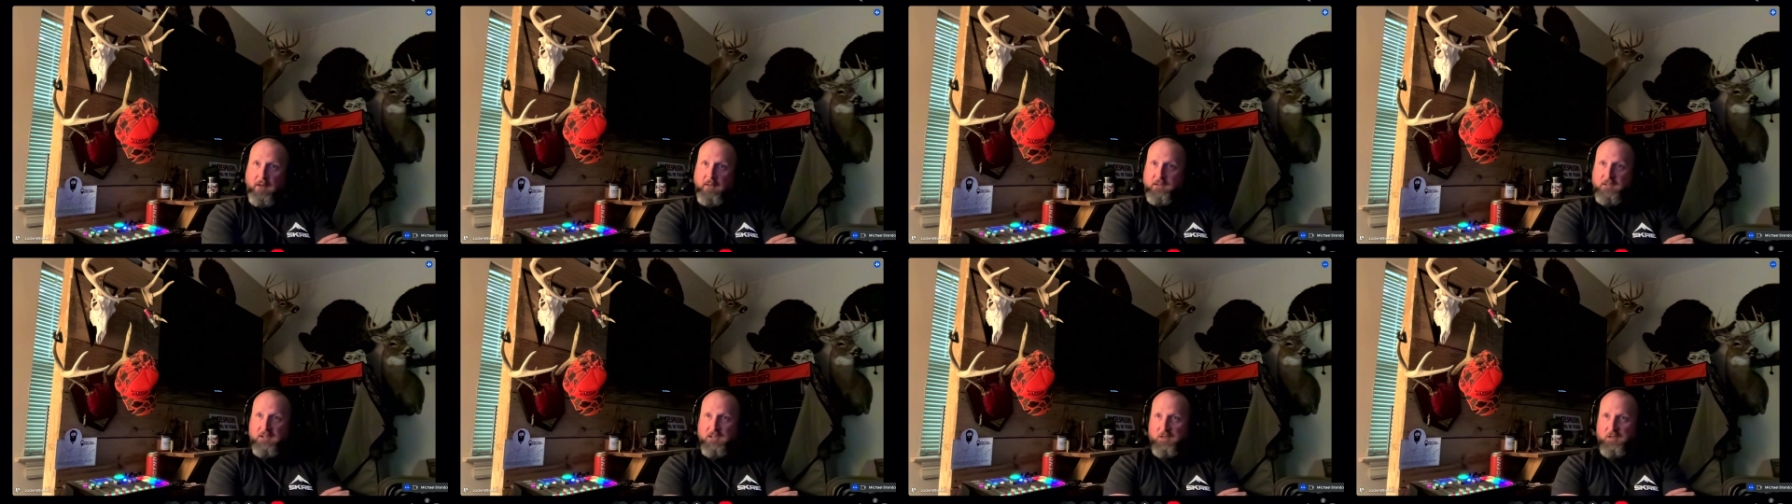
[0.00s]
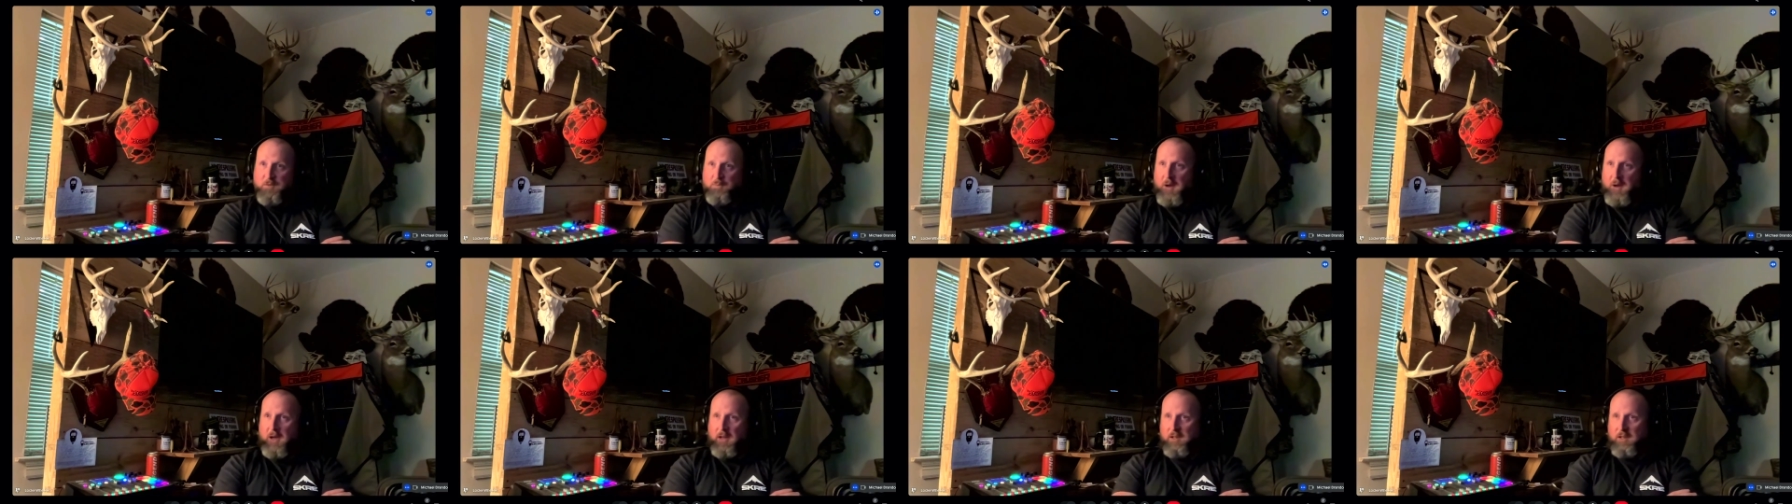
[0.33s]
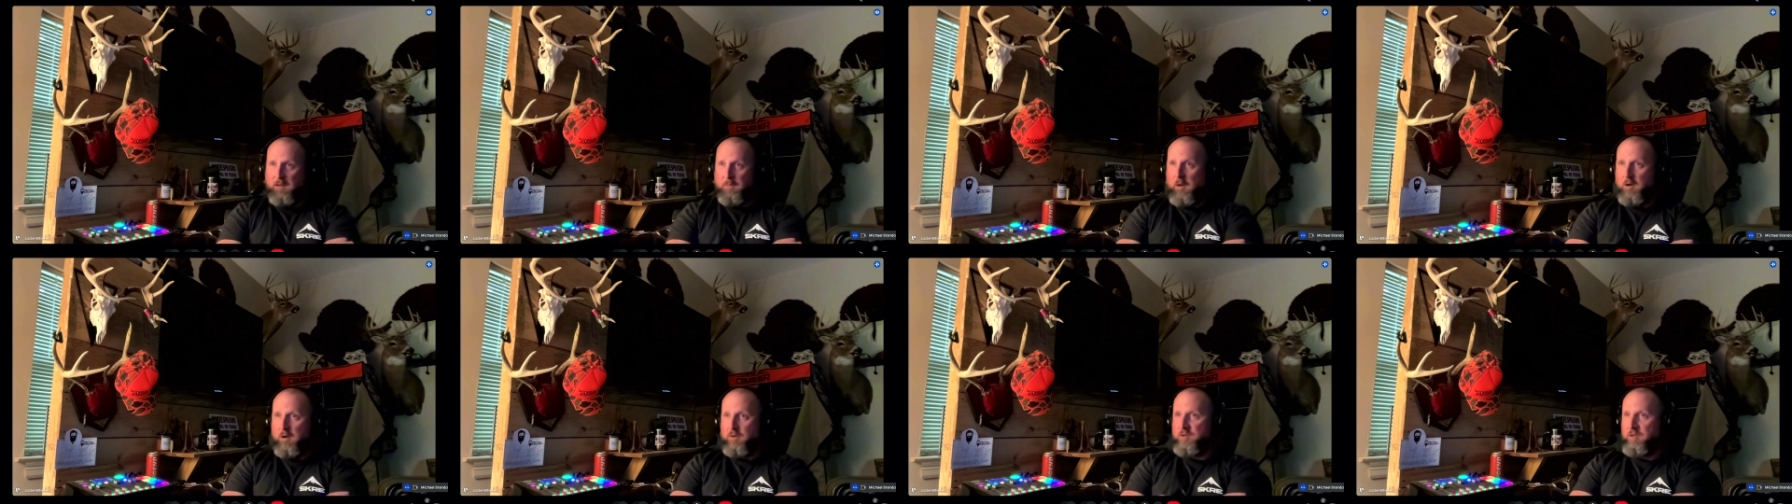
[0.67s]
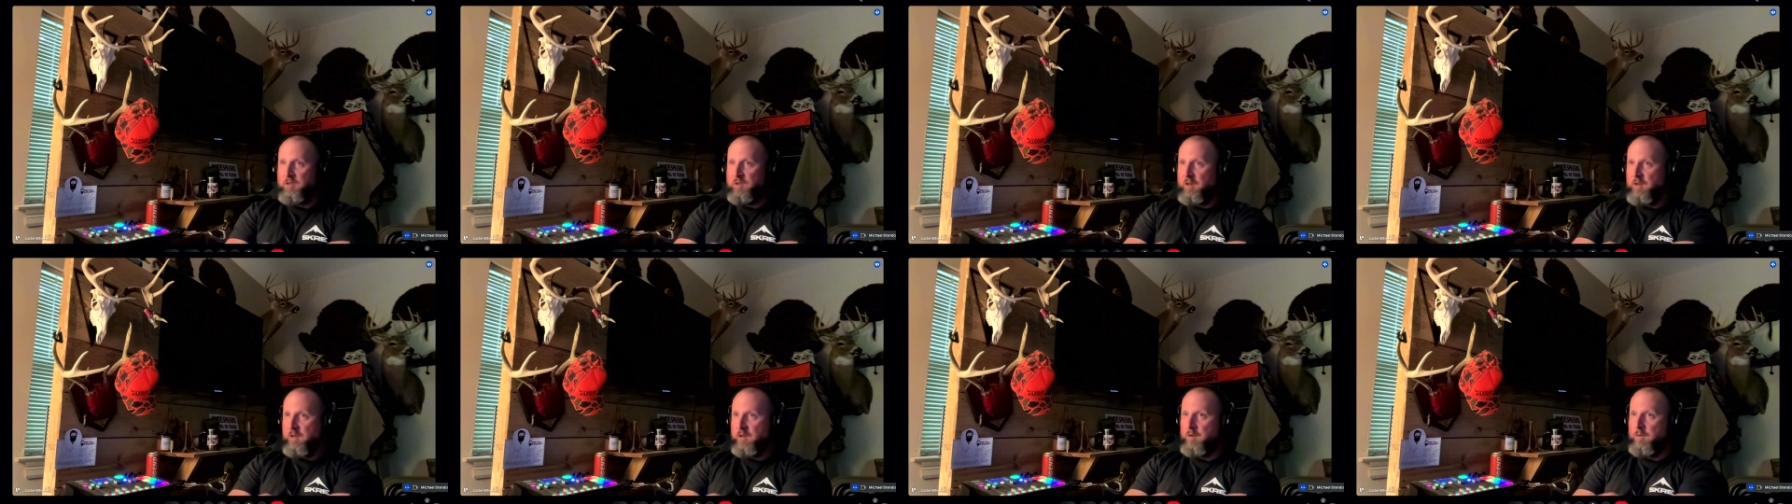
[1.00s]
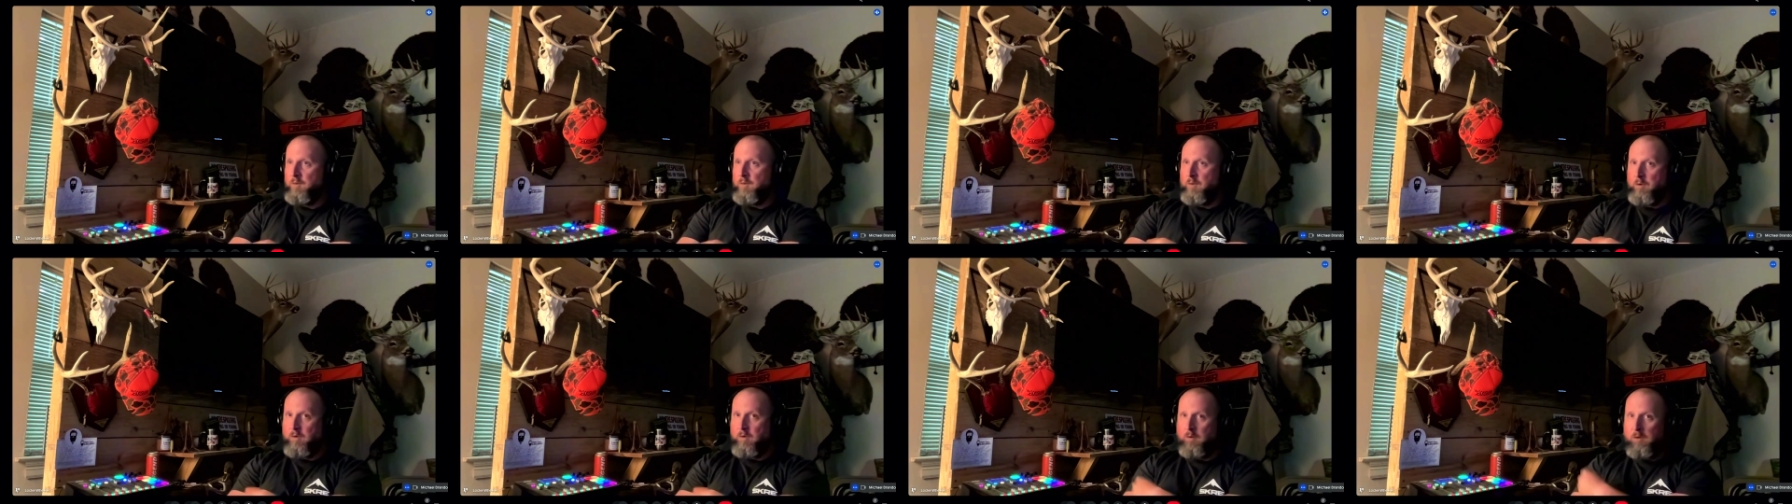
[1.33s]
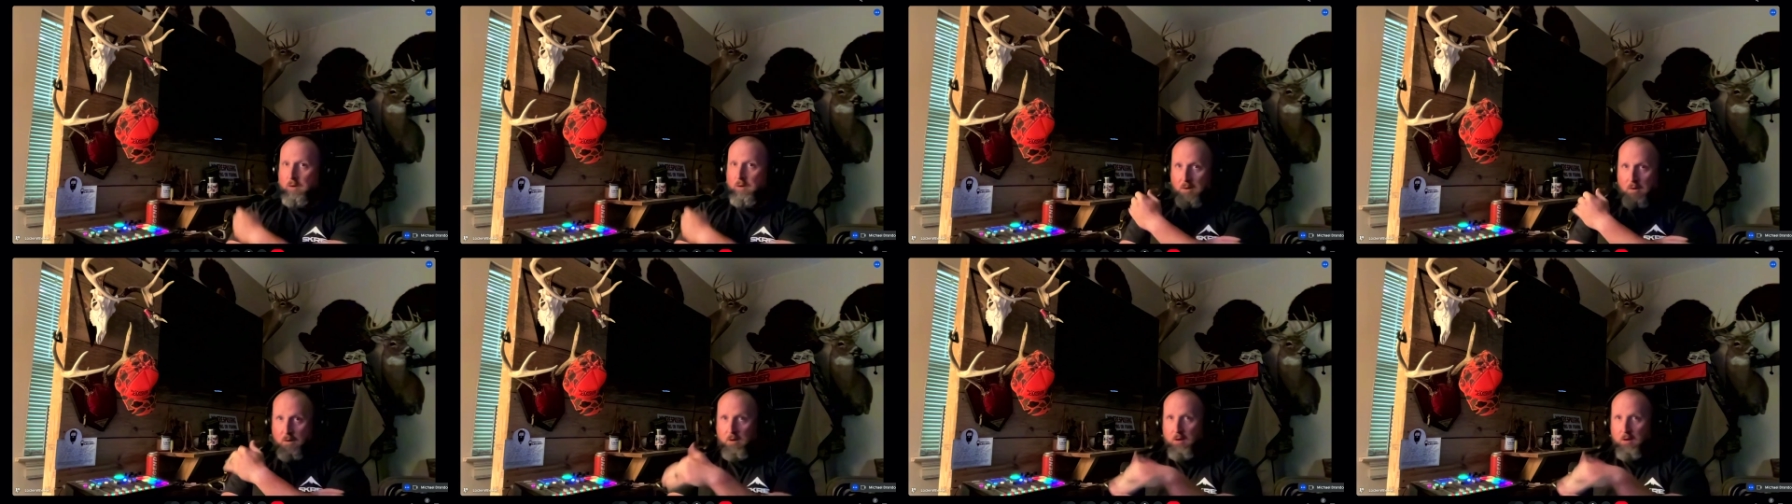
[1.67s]
suspected most of the deer were
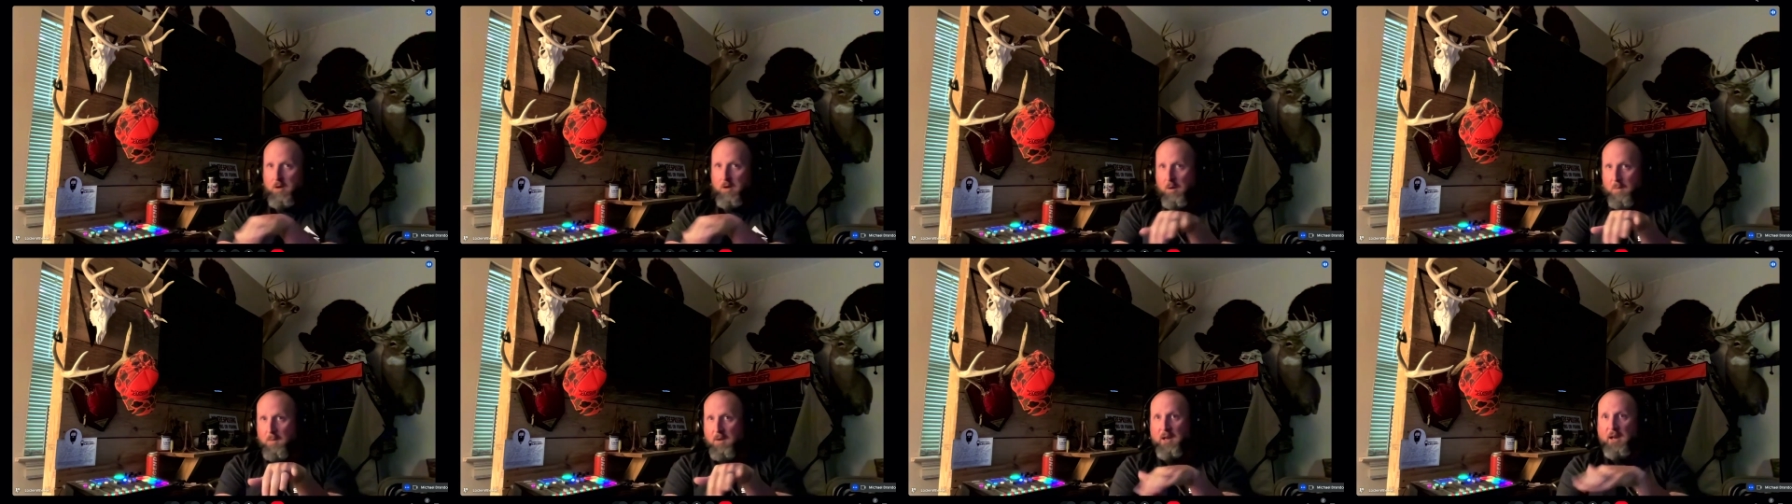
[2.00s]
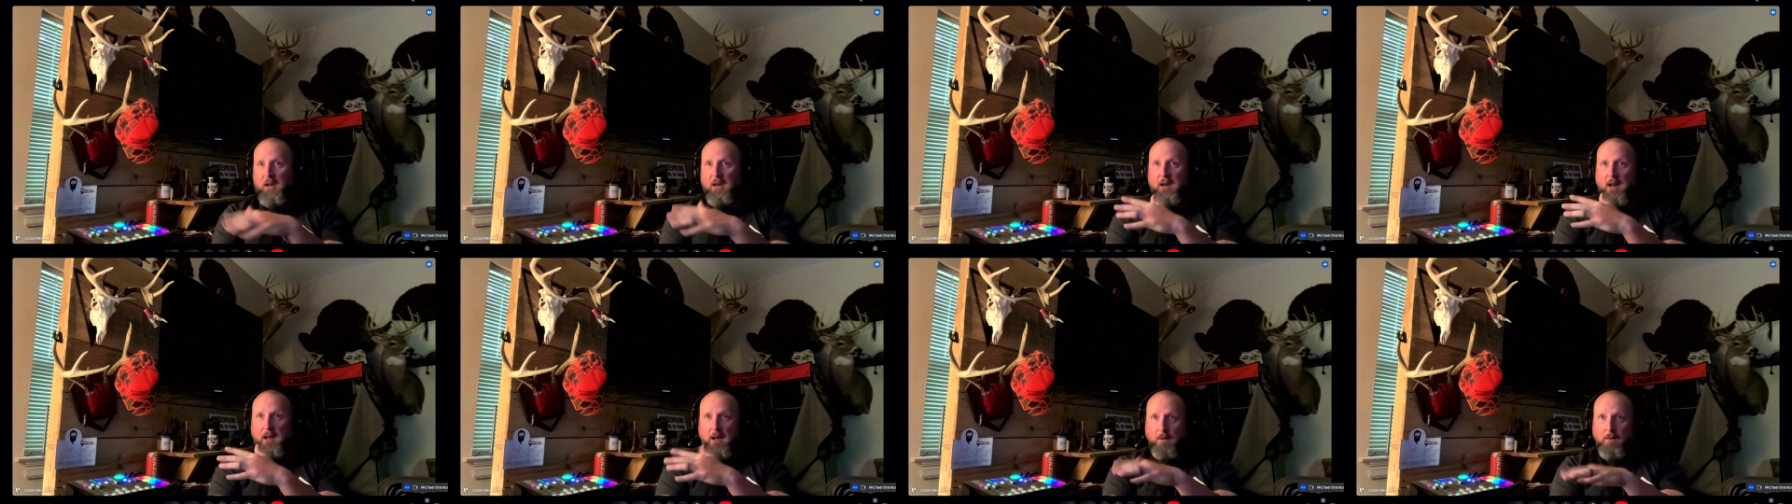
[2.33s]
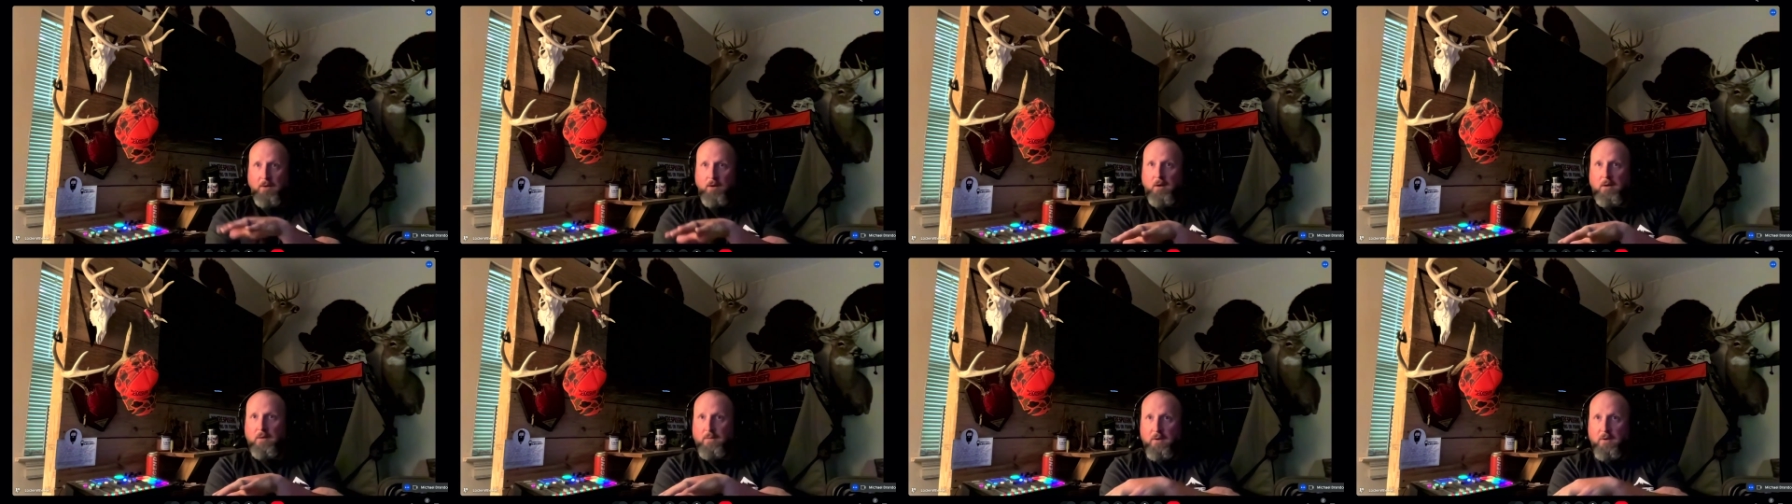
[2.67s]
coming in and out of.